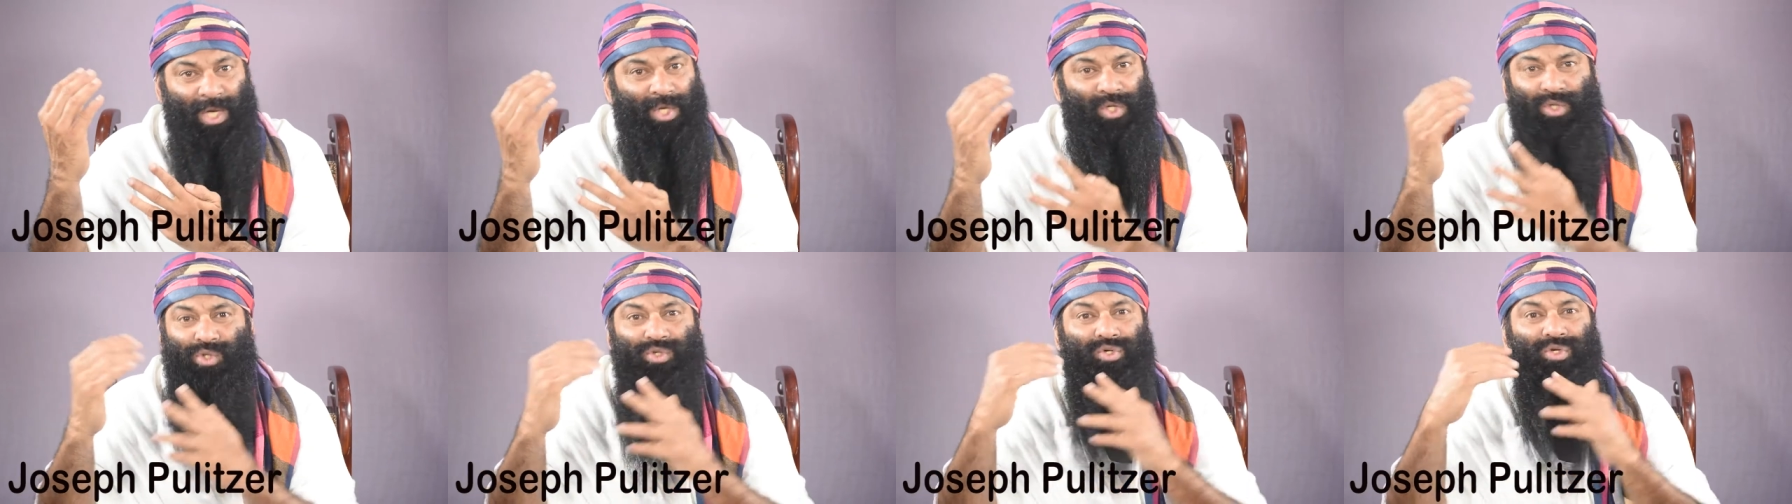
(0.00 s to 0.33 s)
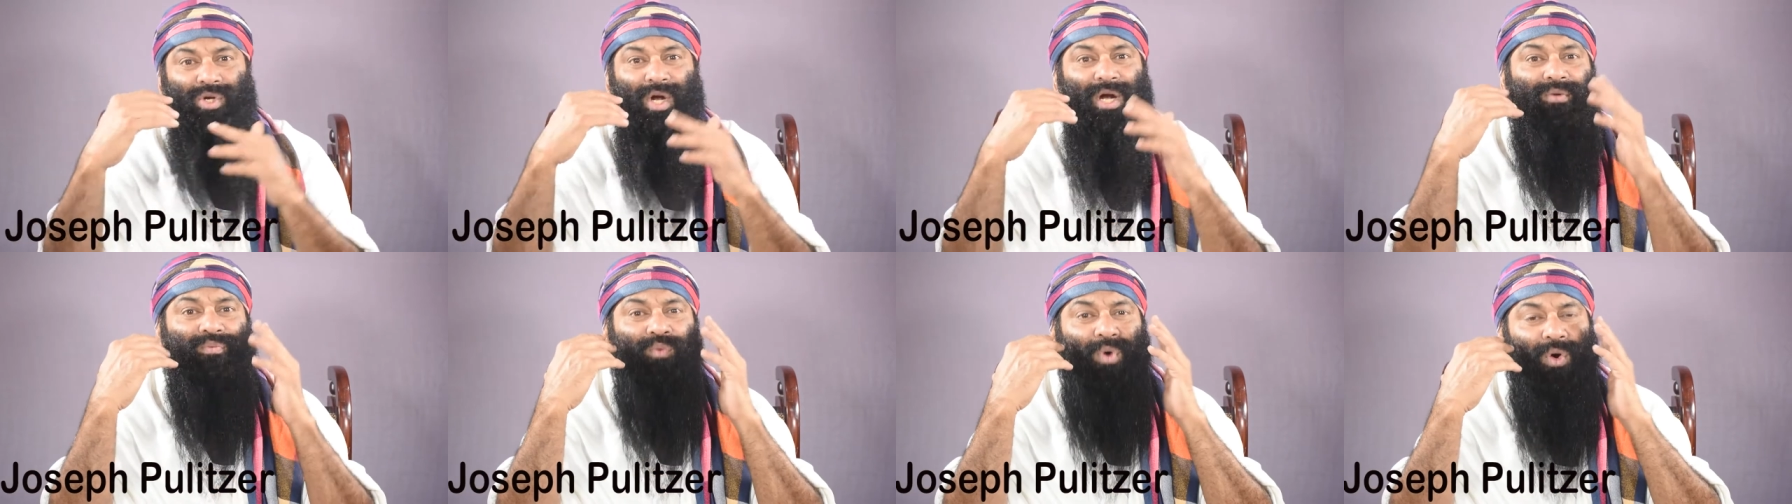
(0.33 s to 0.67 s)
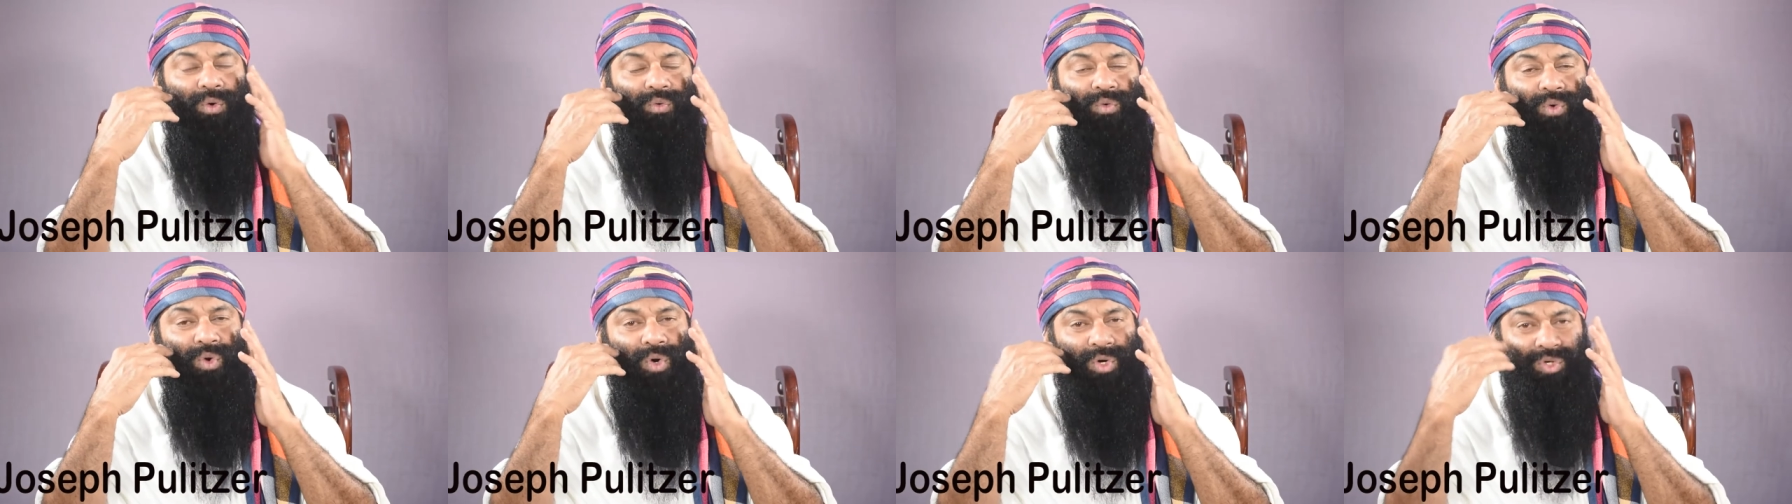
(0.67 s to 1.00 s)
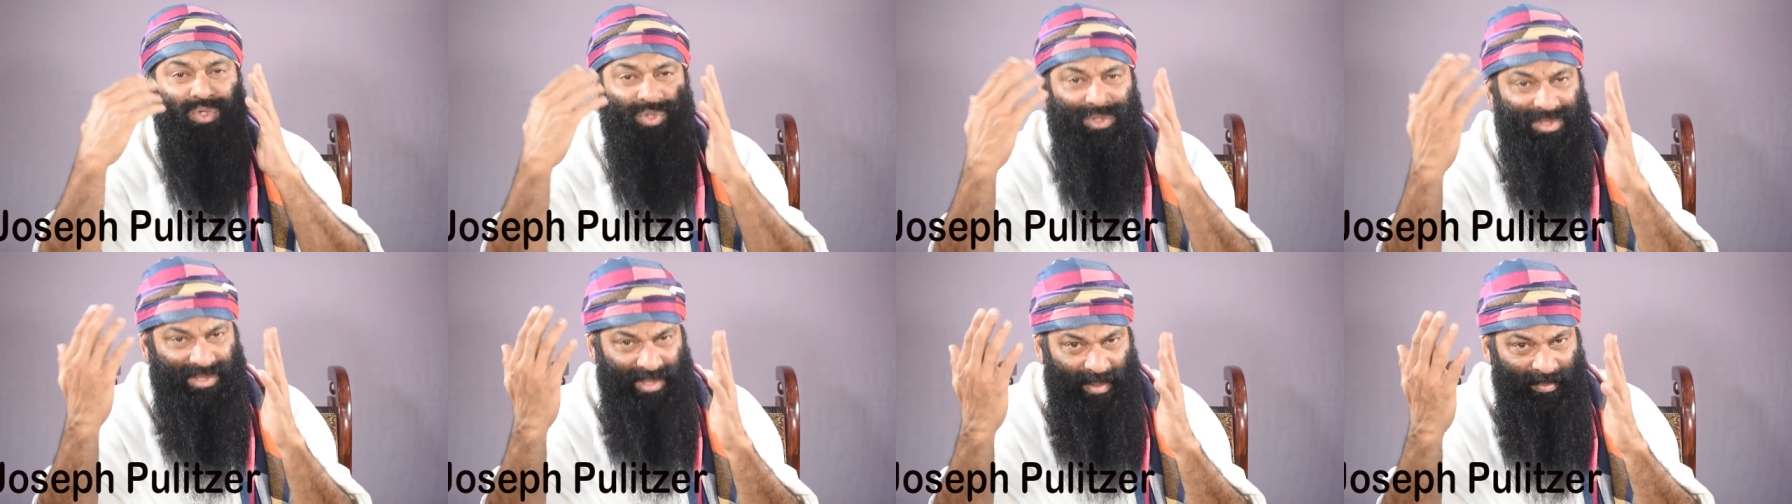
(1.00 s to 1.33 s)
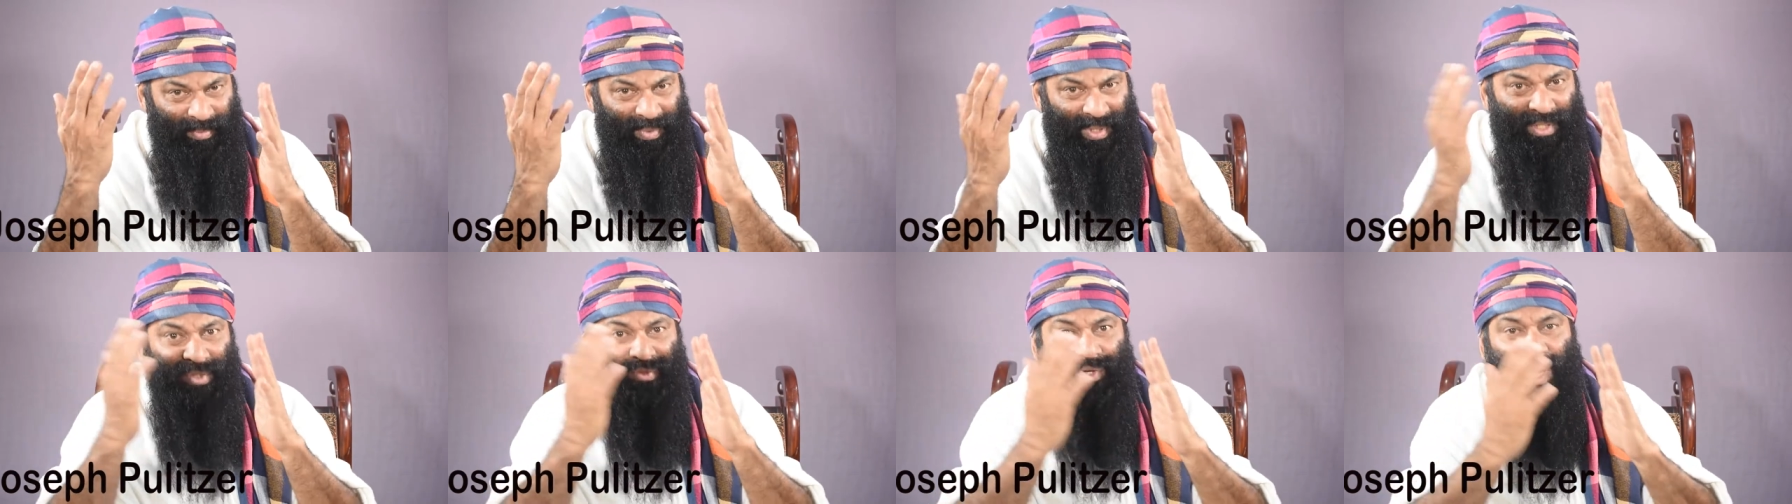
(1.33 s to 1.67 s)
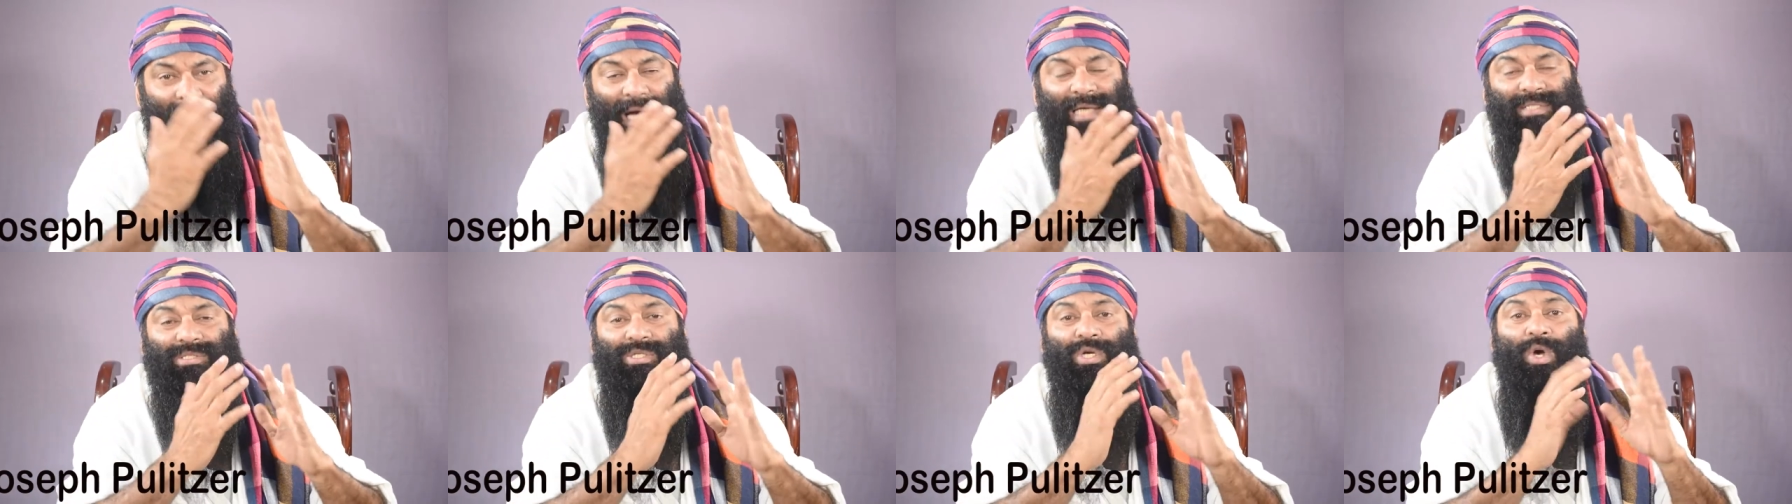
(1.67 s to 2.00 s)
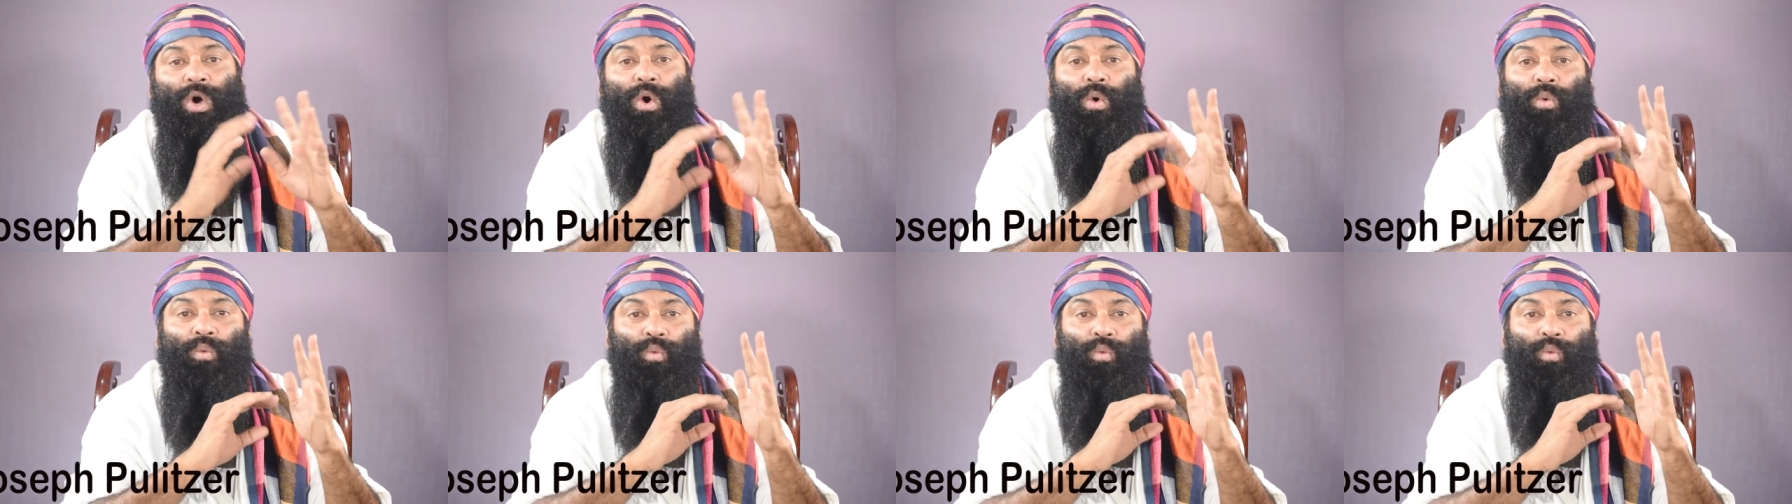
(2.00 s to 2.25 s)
You do not go to somebody to ask